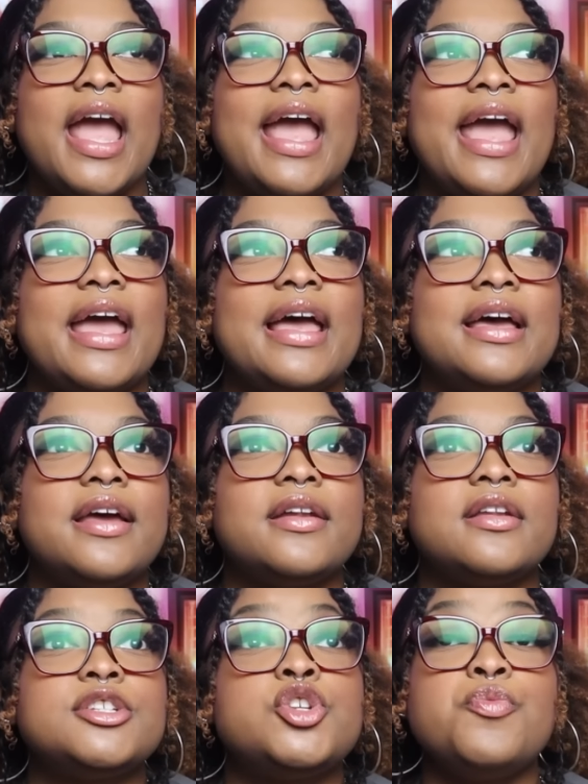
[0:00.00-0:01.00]

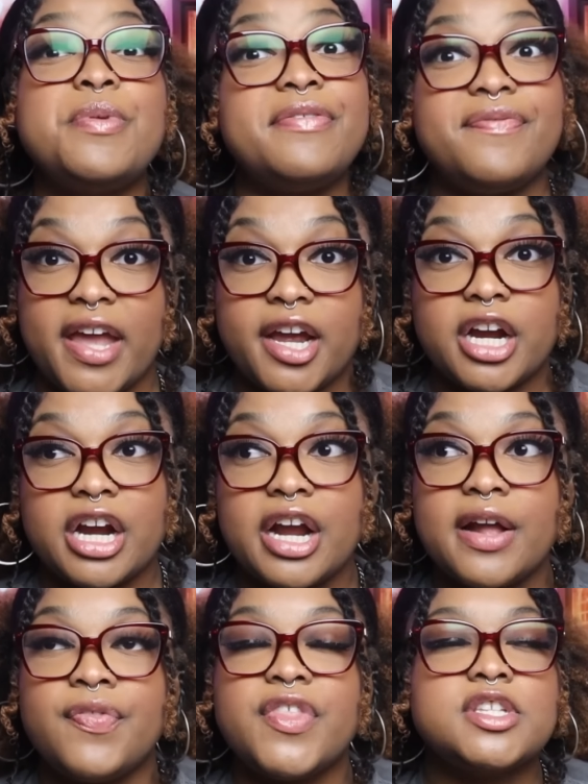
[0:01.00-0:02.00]
And to be fair,
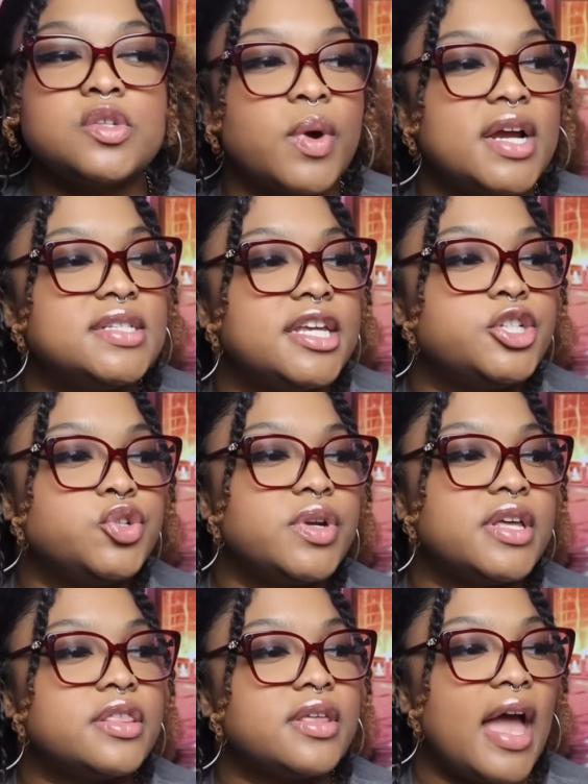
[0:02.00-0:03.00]
and this is where I say
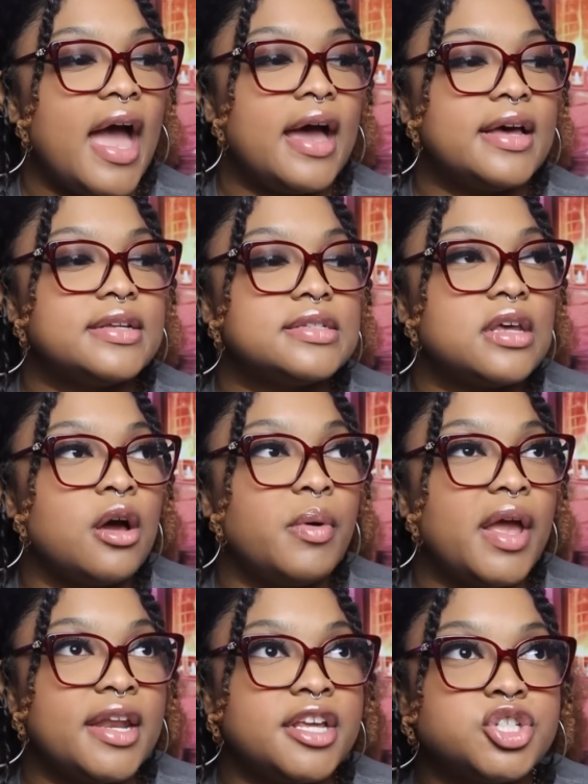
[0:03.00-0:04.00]
Judith has
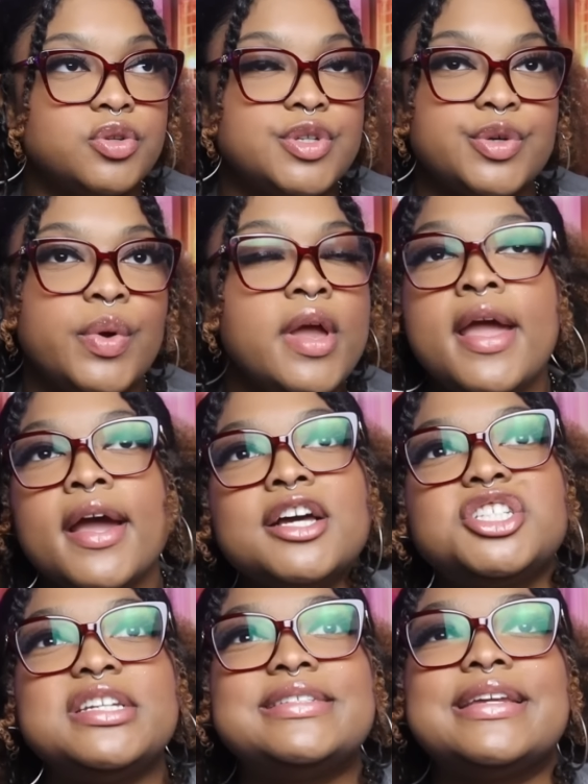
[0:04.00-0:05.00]
an issue too,
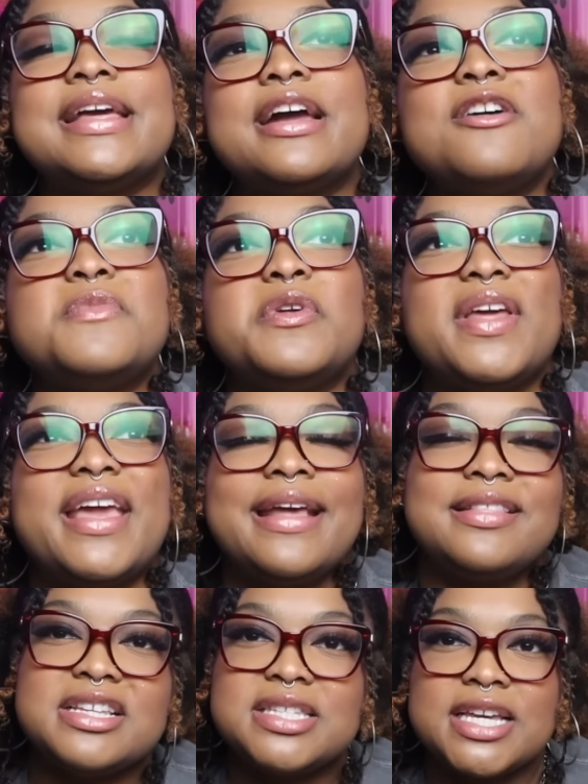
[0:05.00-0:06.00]
because she didn't
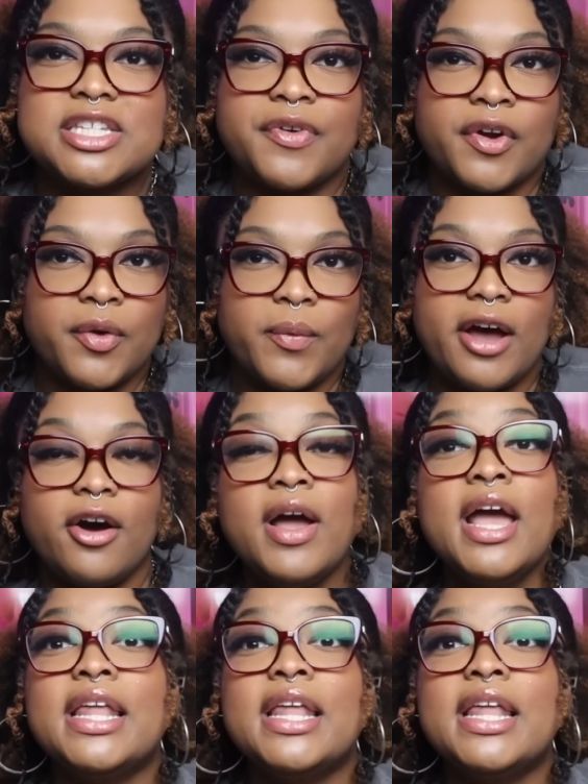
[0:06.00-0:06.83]
communicate these things very well.